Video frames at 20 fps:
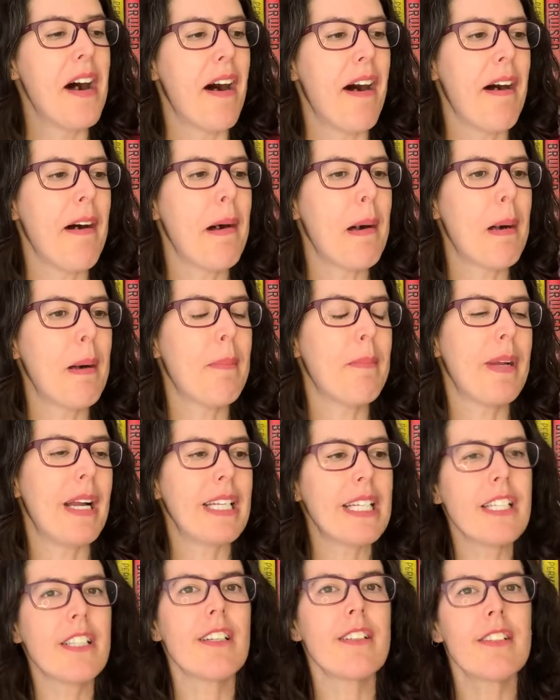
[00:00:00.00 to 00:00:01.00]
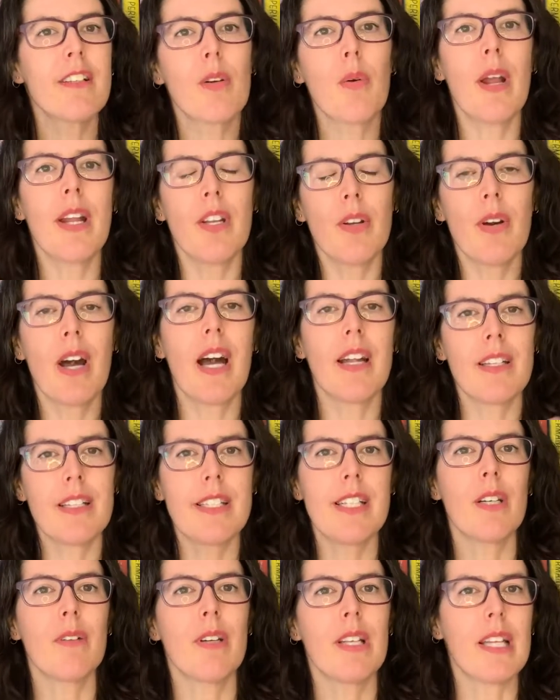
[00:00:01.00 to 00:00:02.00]
And he doesn't quite know how to
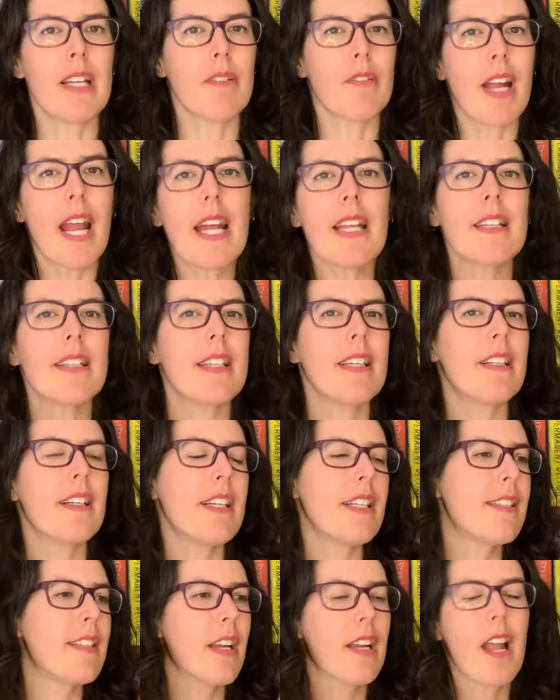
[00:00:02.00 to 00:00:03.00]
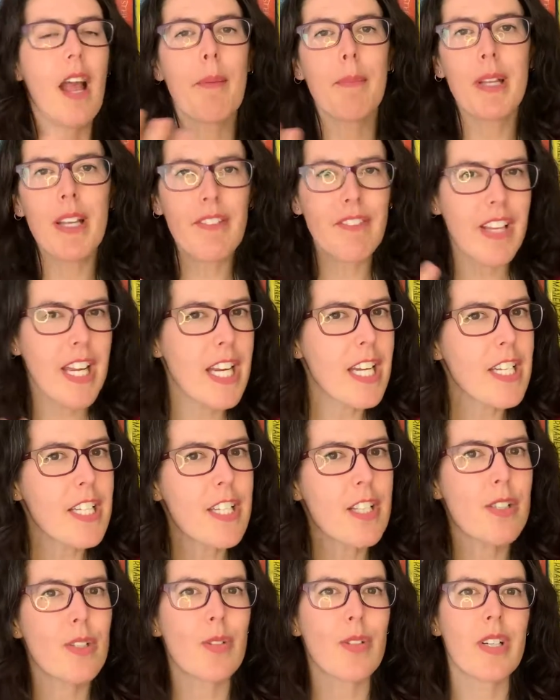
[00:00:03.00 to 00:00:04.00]
deal with it, right? There, it's a coming of age
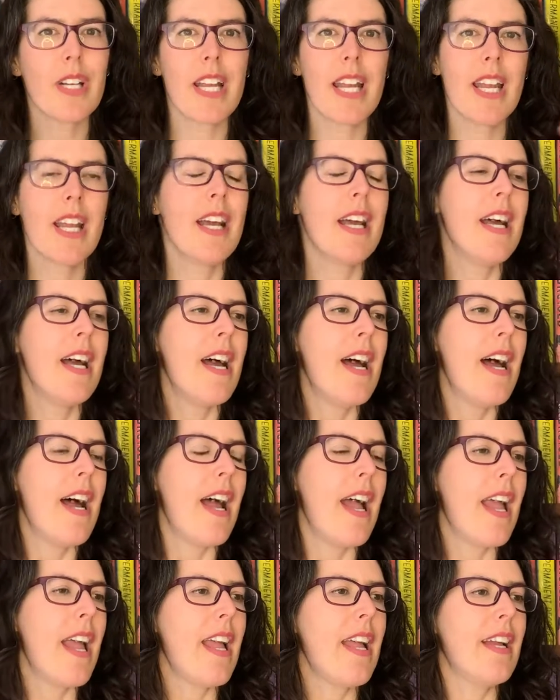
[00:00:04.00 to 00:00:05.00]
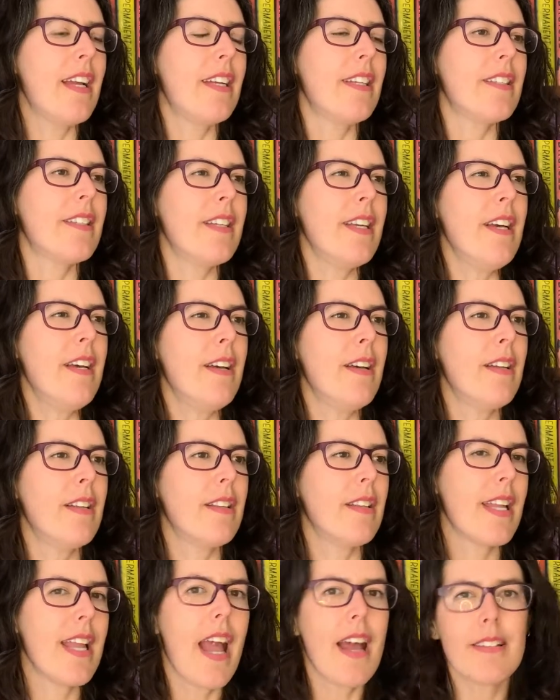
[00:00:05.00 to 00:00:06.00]
story. And
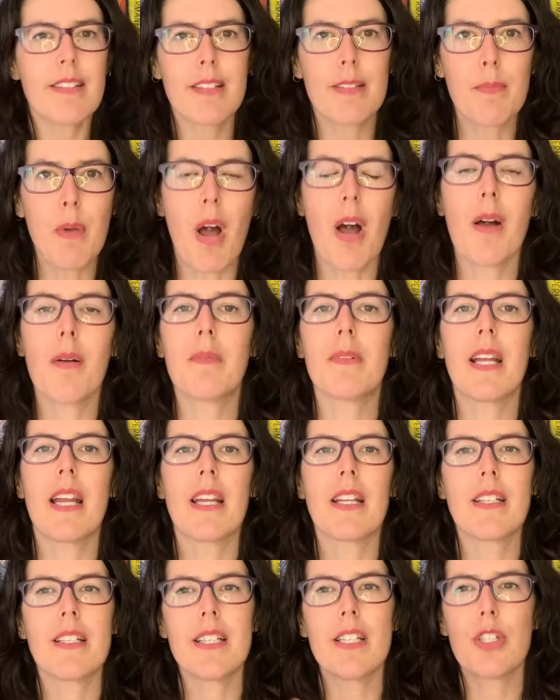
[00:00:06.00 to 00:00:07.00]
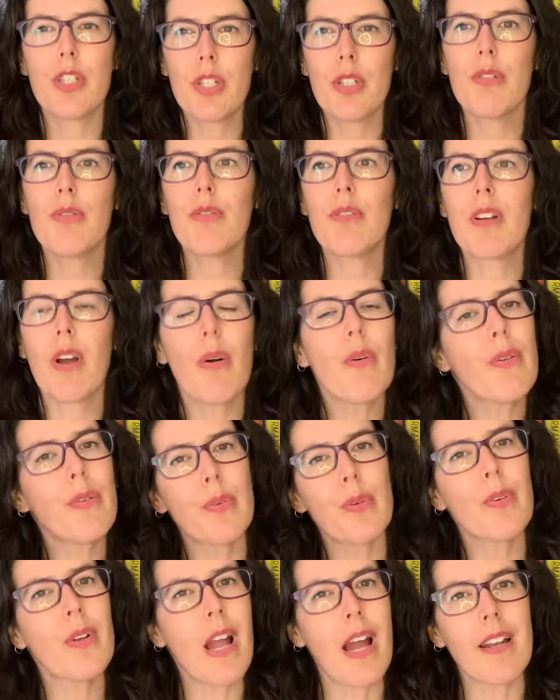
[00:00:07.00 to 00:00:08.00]
he asks his mom, like, did you go
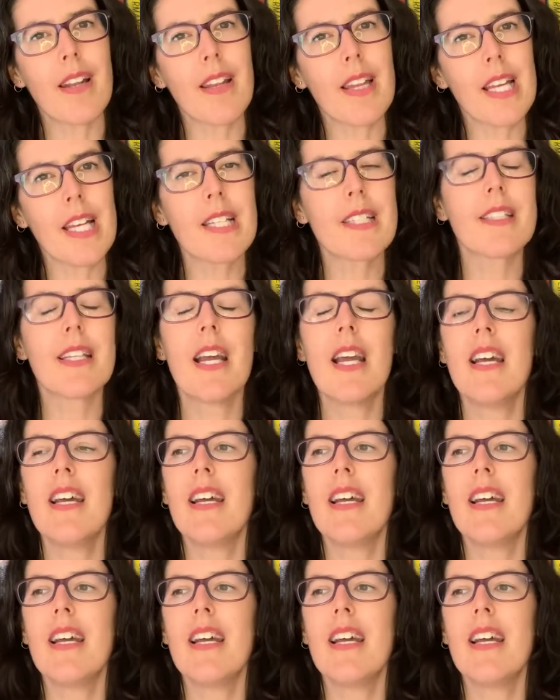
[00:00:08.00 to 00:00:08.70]
through kind of this?